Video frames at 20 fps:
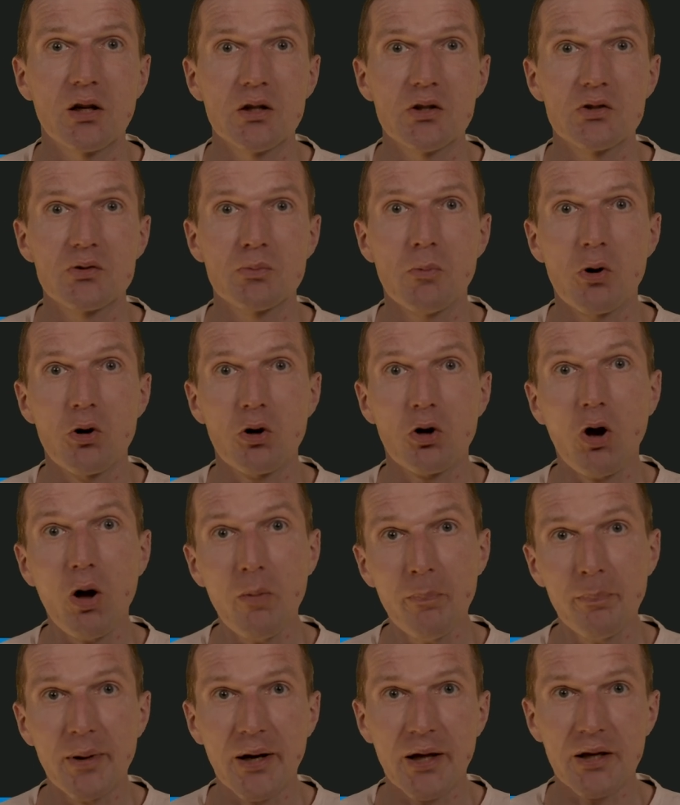is more
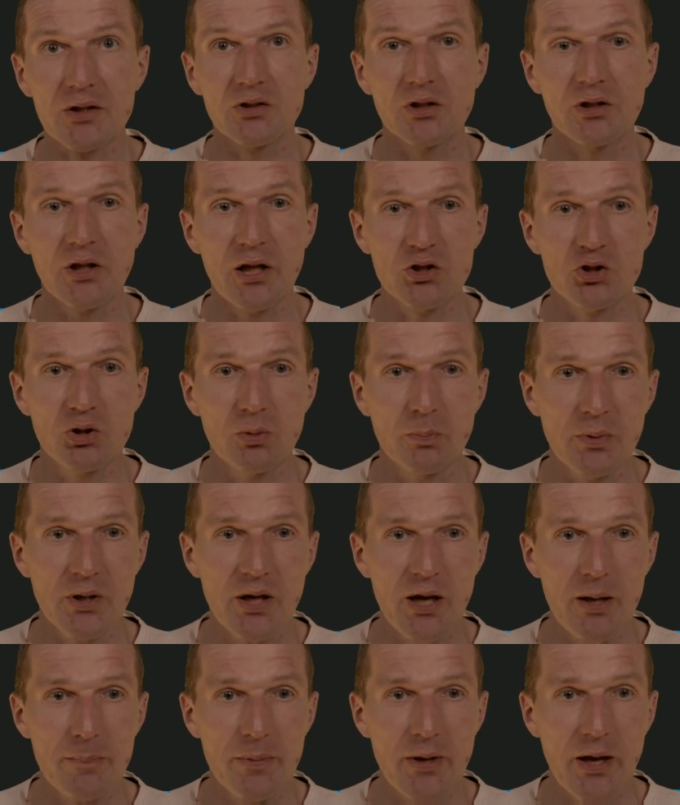complex than the H T T
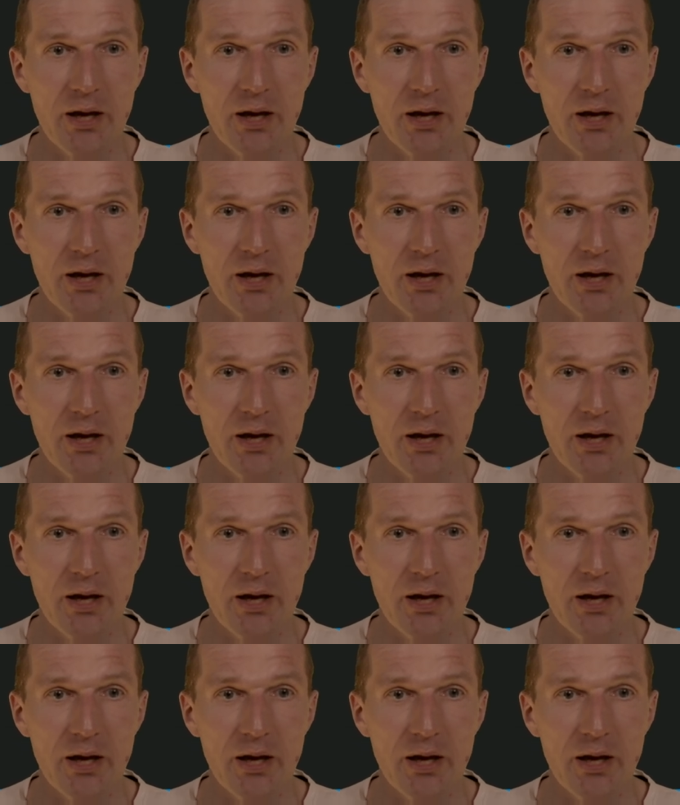P A P